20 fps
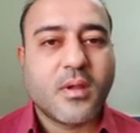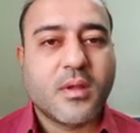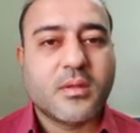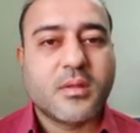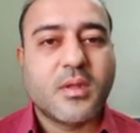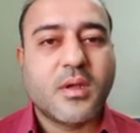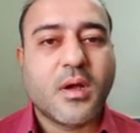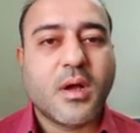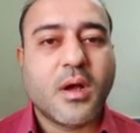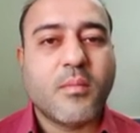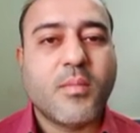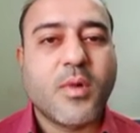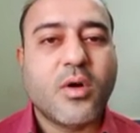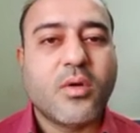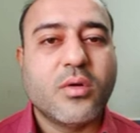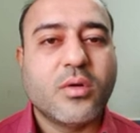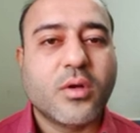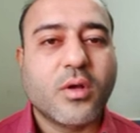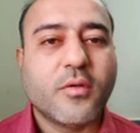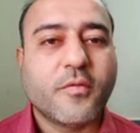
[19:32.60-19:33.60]
The
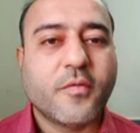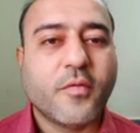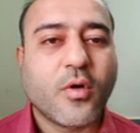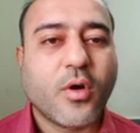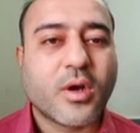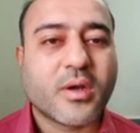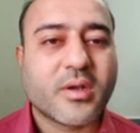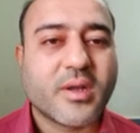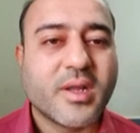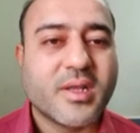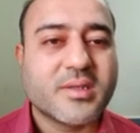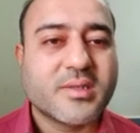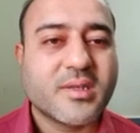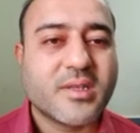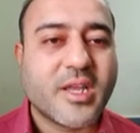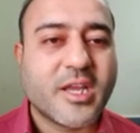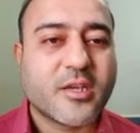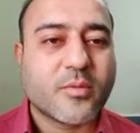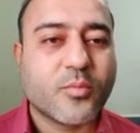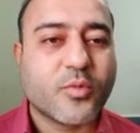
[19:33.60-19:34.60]
amount of hotness
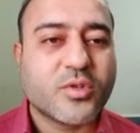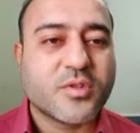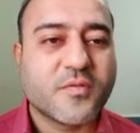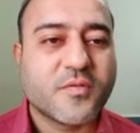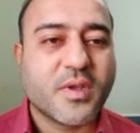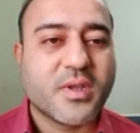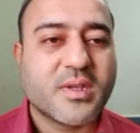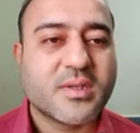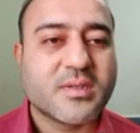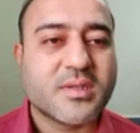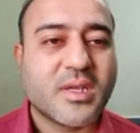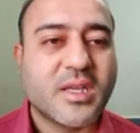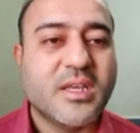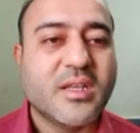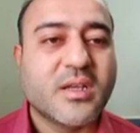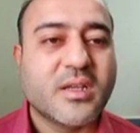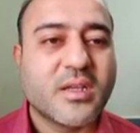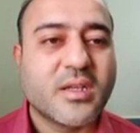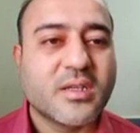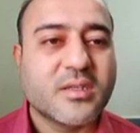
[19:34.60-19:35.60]
in atmosphere has
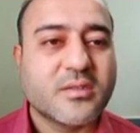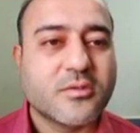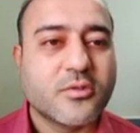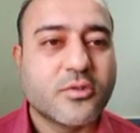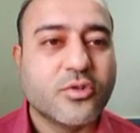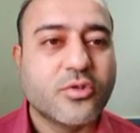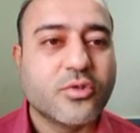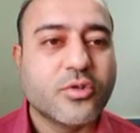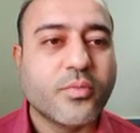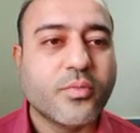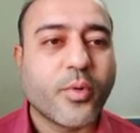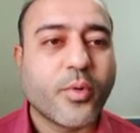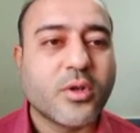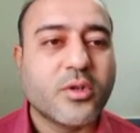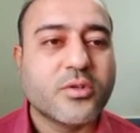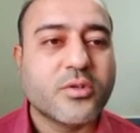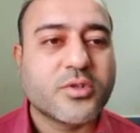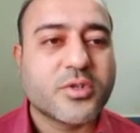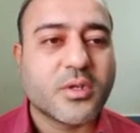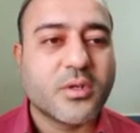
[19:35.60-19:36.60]
increased due to
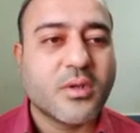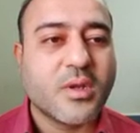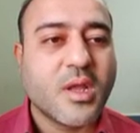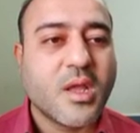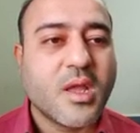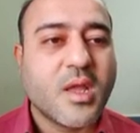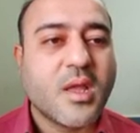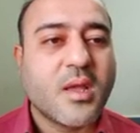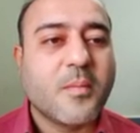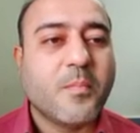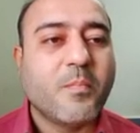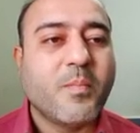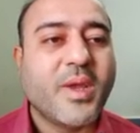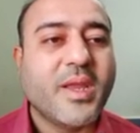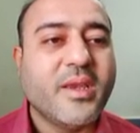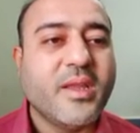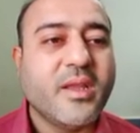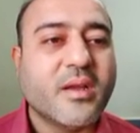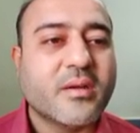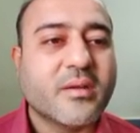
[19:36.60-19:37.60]
pollution.
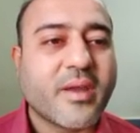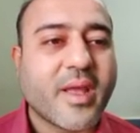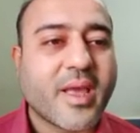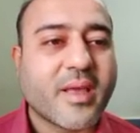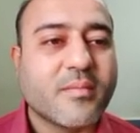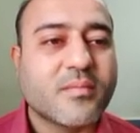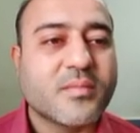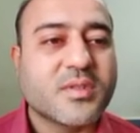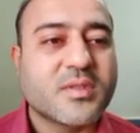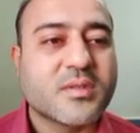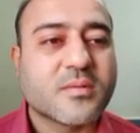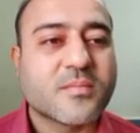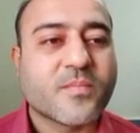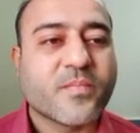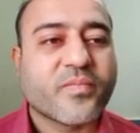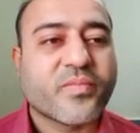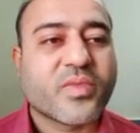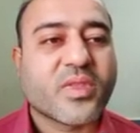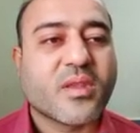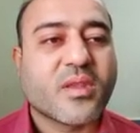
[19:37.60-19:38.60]
Many a times,
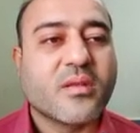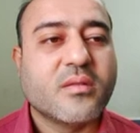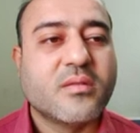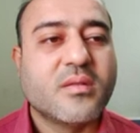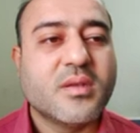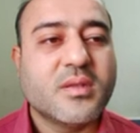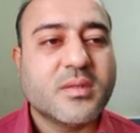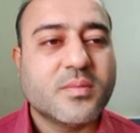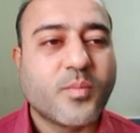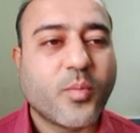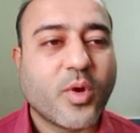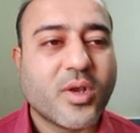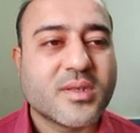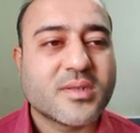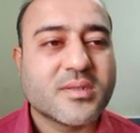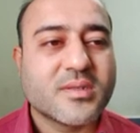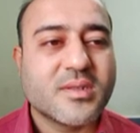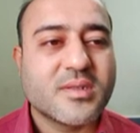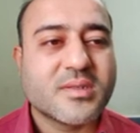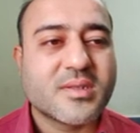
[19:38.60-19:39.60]
these
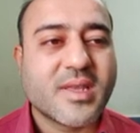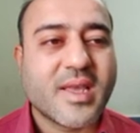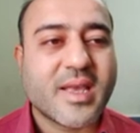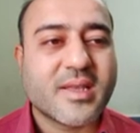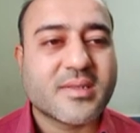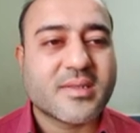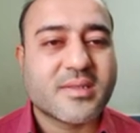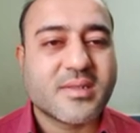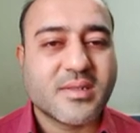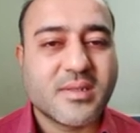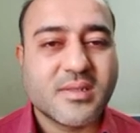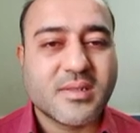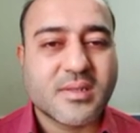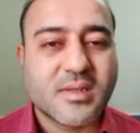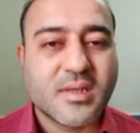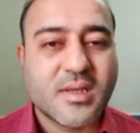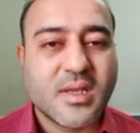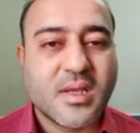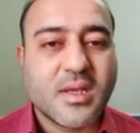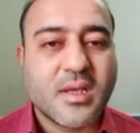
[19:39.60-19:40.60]
poisonous
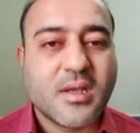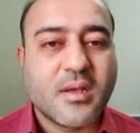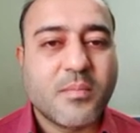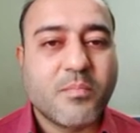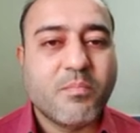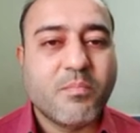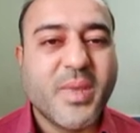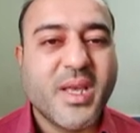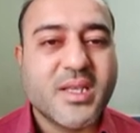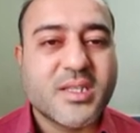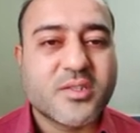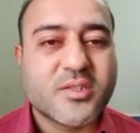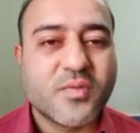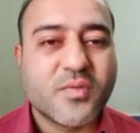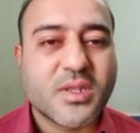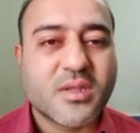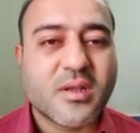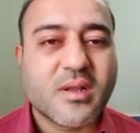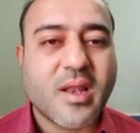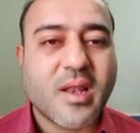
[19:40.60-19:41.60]
gases mix
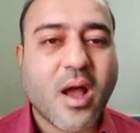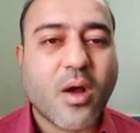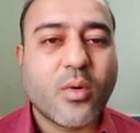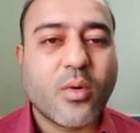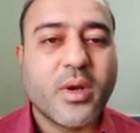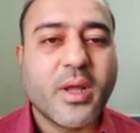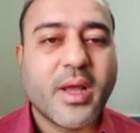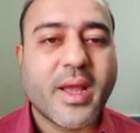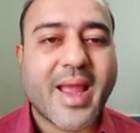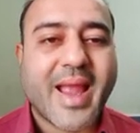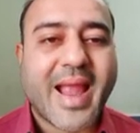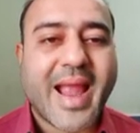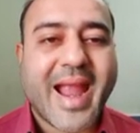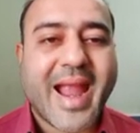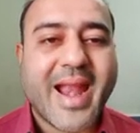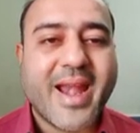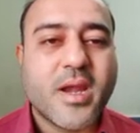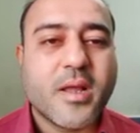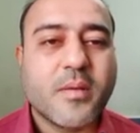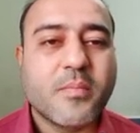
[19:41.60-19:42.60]
with cloud
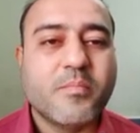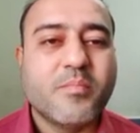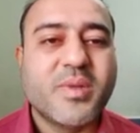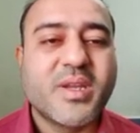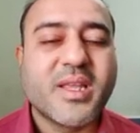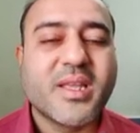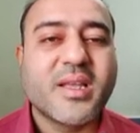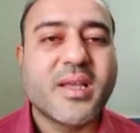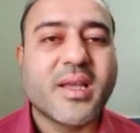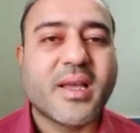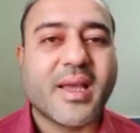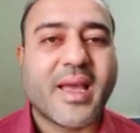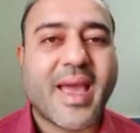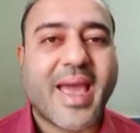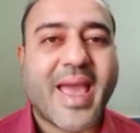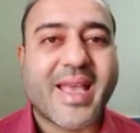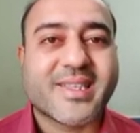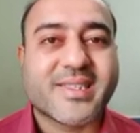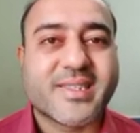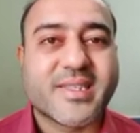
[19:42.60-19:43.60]
and bring
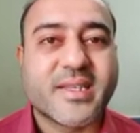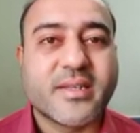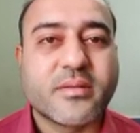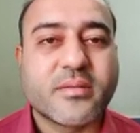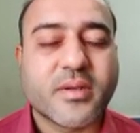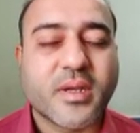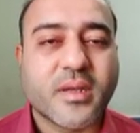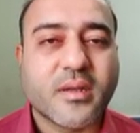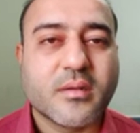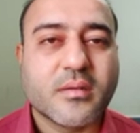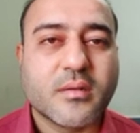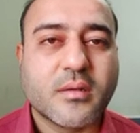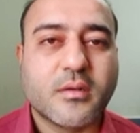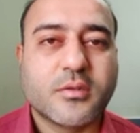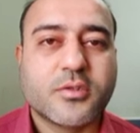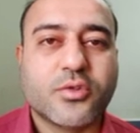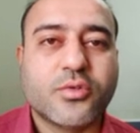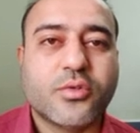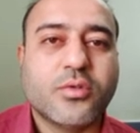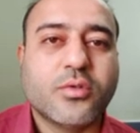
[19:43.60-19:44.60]
acid rain.
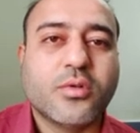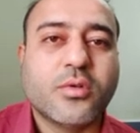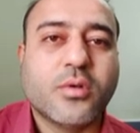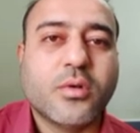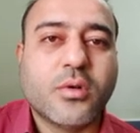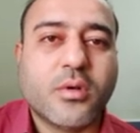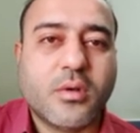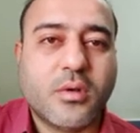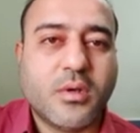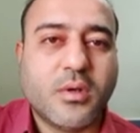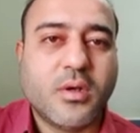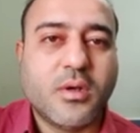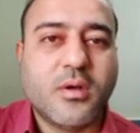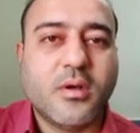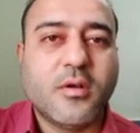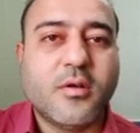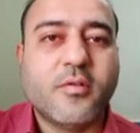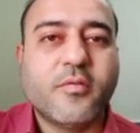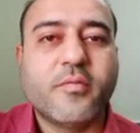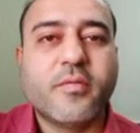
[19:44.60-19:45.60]

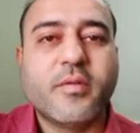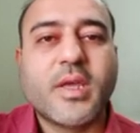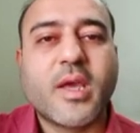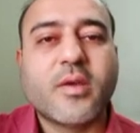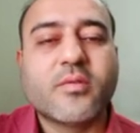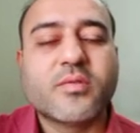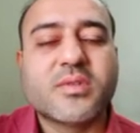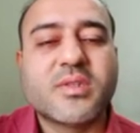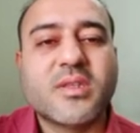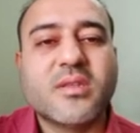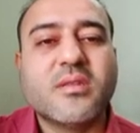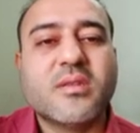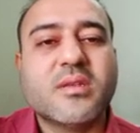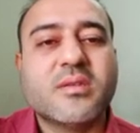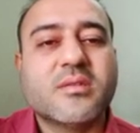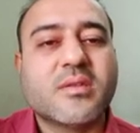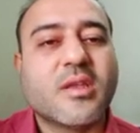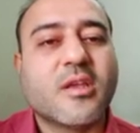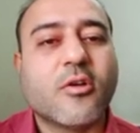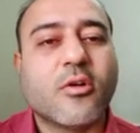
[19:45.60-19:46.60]
So we have seen
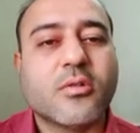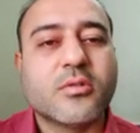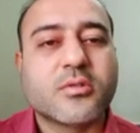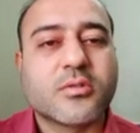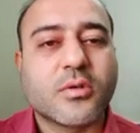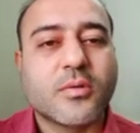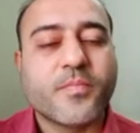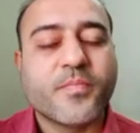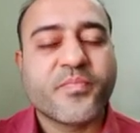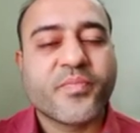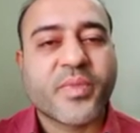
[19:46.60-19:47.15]
this thing also.